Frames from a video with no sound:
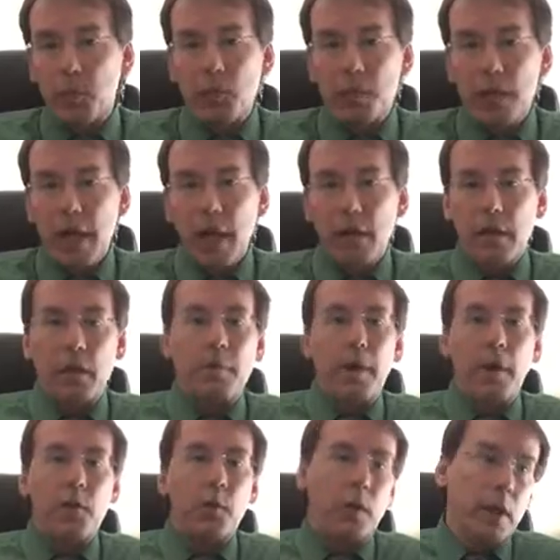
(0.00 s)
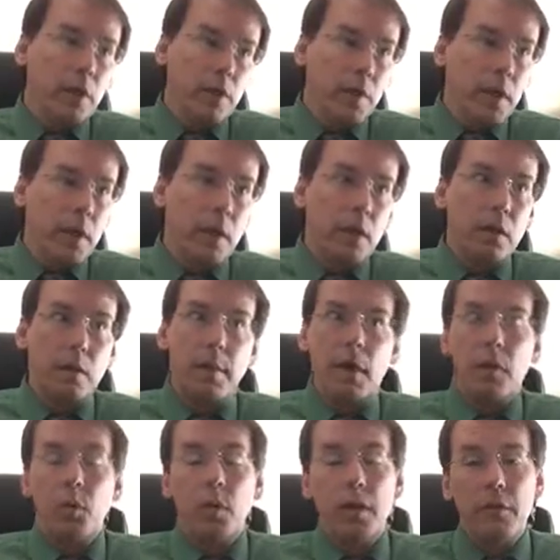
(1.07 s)
personality, about the way you think,
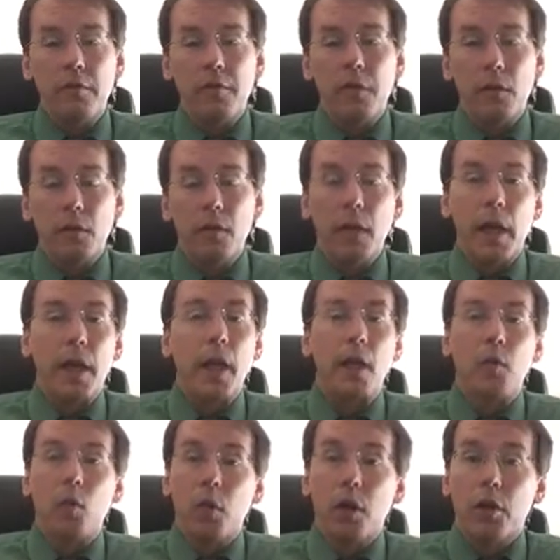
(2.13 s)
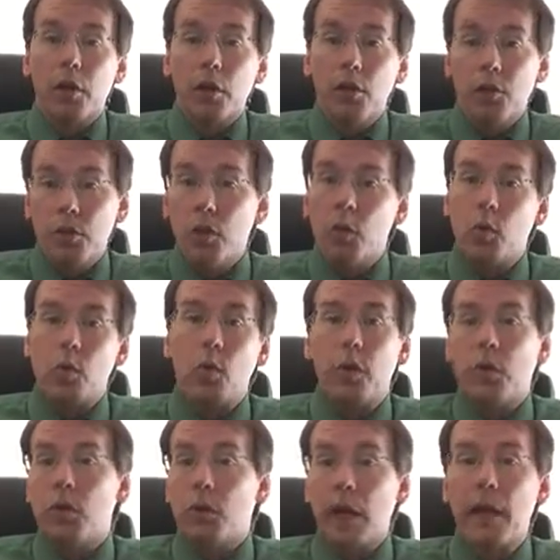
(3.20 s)
about the way you feel, and what you do or
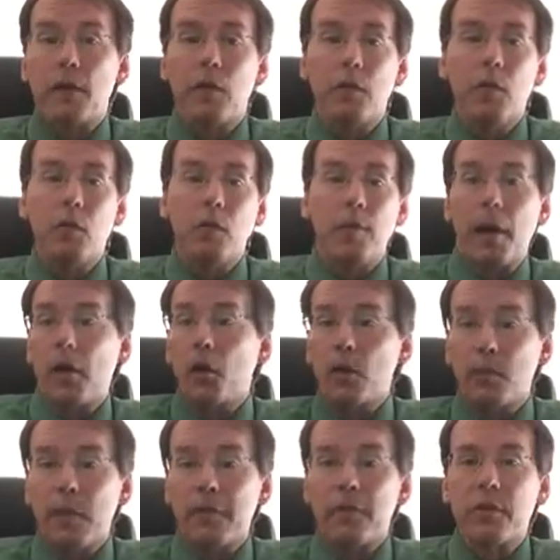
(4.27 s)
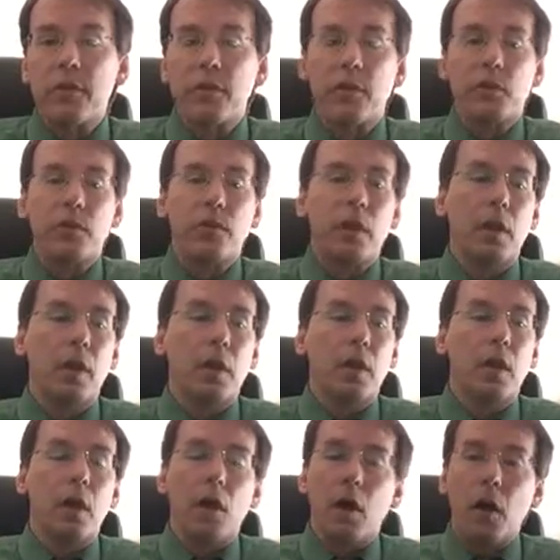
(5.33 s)
what you like to do, about your preferences.
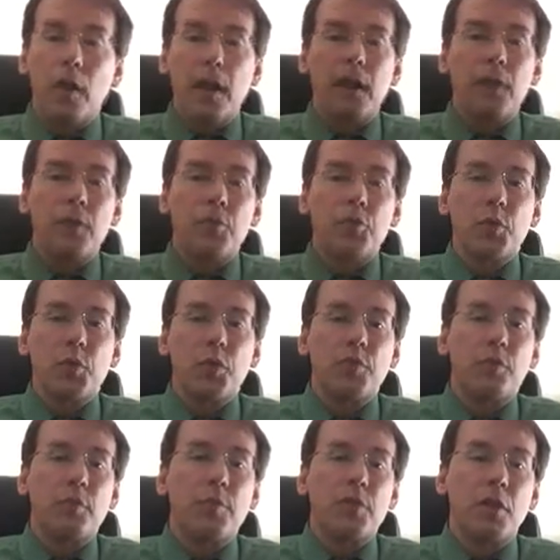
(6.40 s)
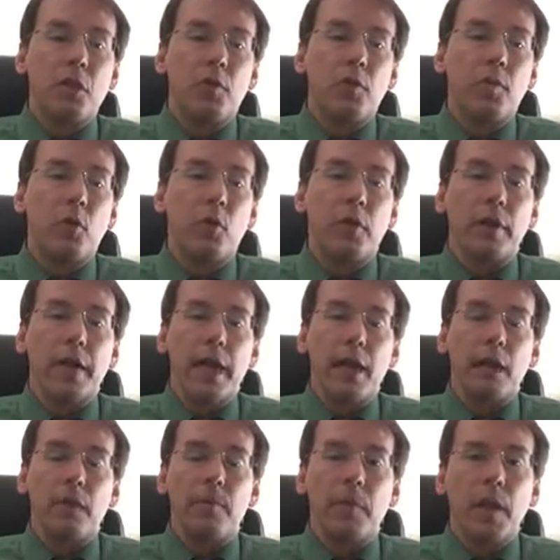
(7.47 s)
All that comes to us from self-report
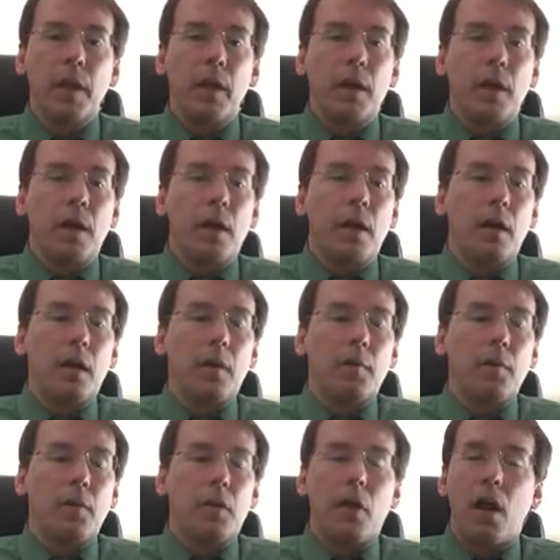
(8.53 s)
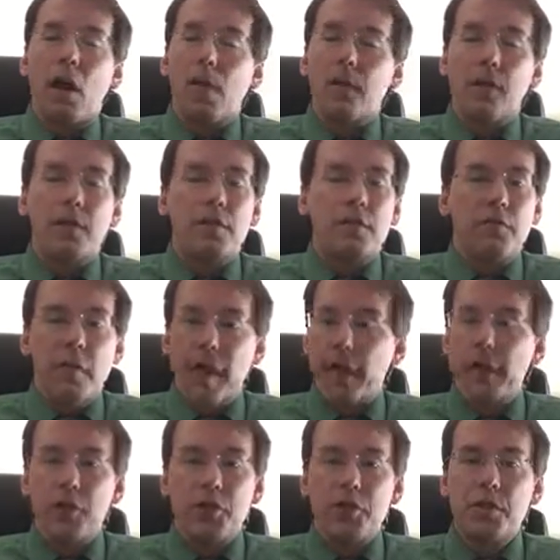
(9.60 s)
data. There are obvious
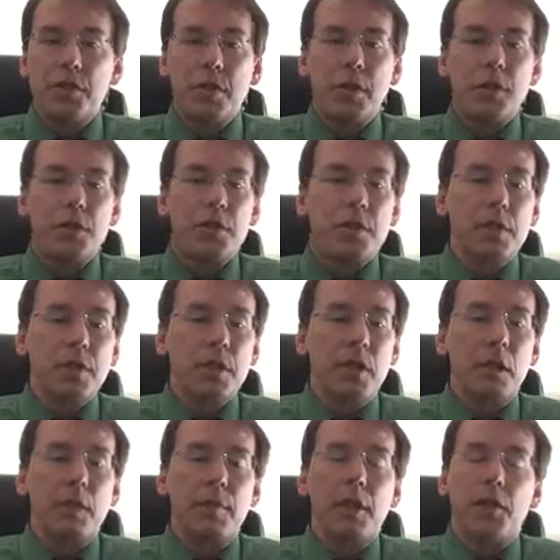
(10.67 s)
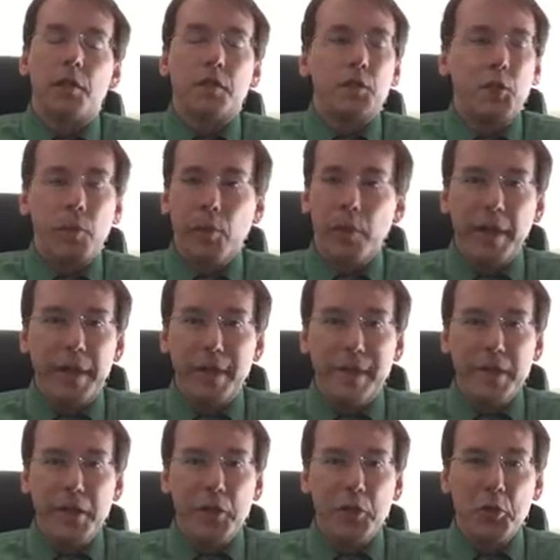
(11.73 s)
advantages to this. It's super
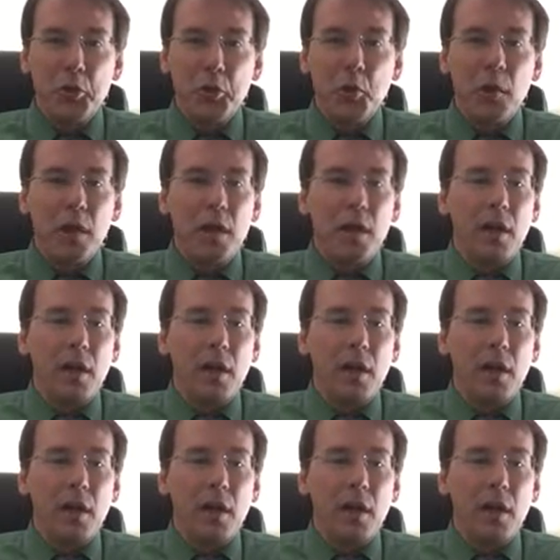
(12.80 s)
easy to do.